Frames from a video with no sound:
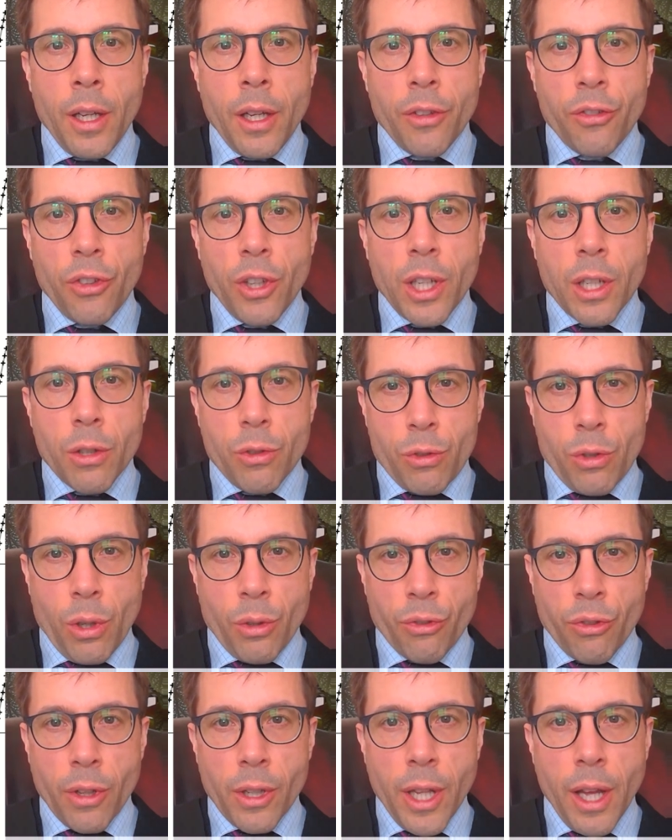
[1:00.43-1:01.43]
C
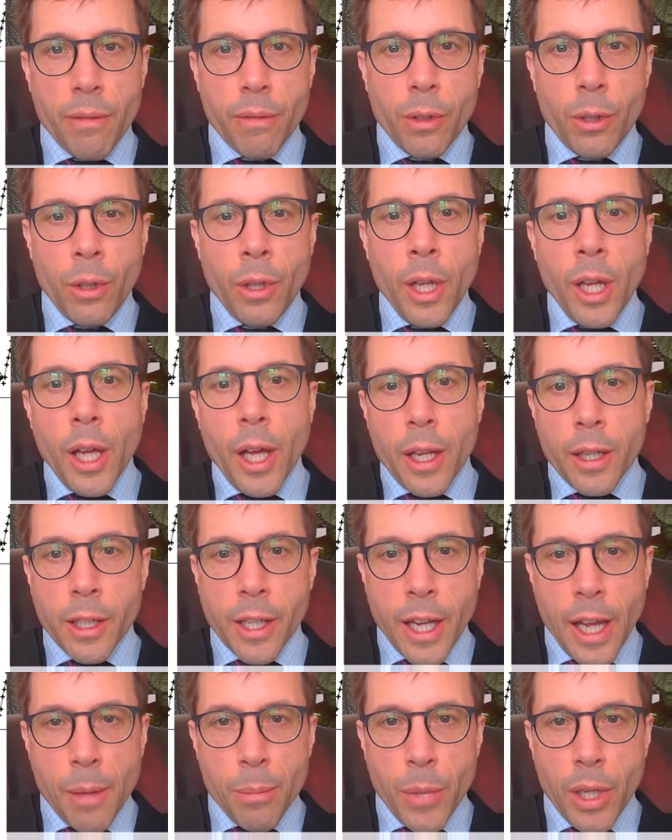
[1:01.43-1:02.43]
controls the level,
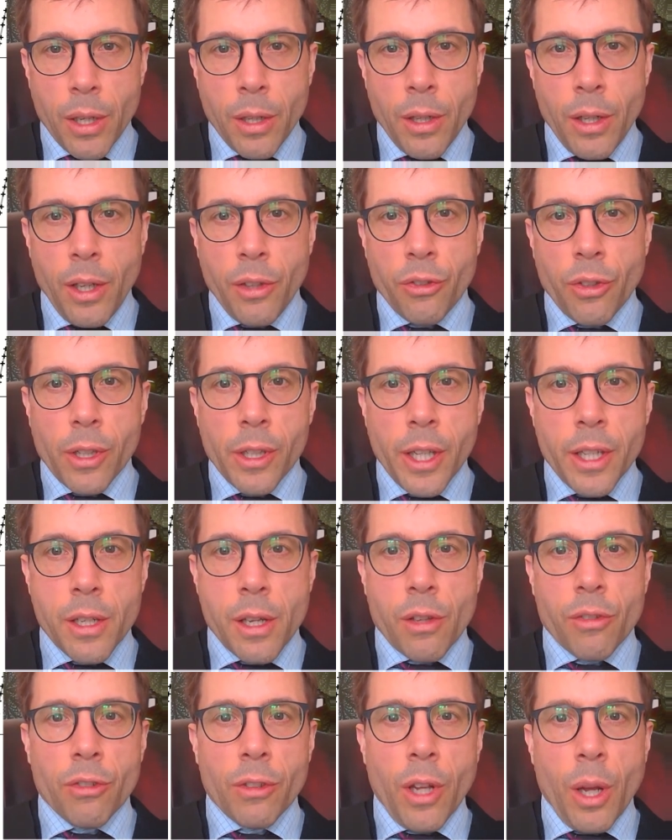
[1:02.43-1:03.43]
and gamma is a
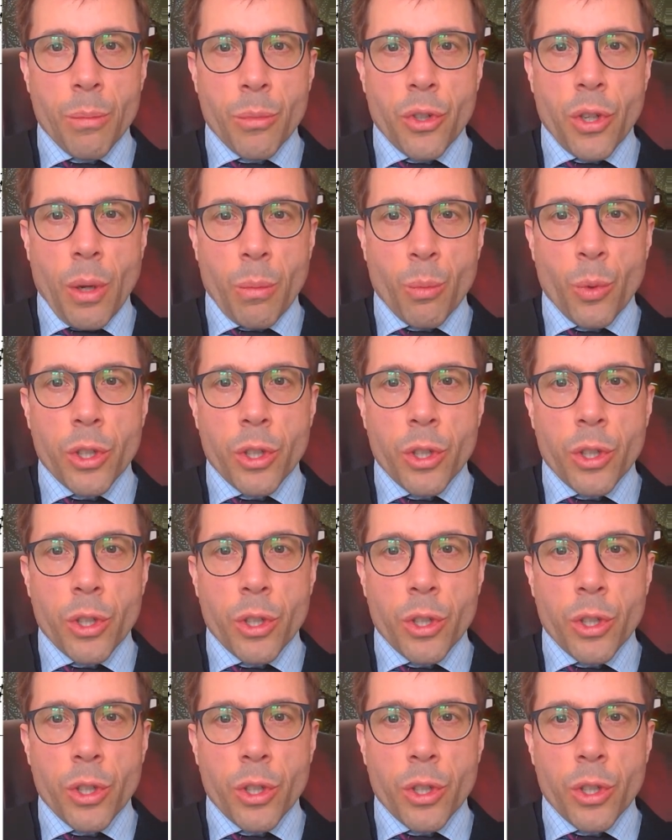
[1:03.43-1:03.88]
linear slope term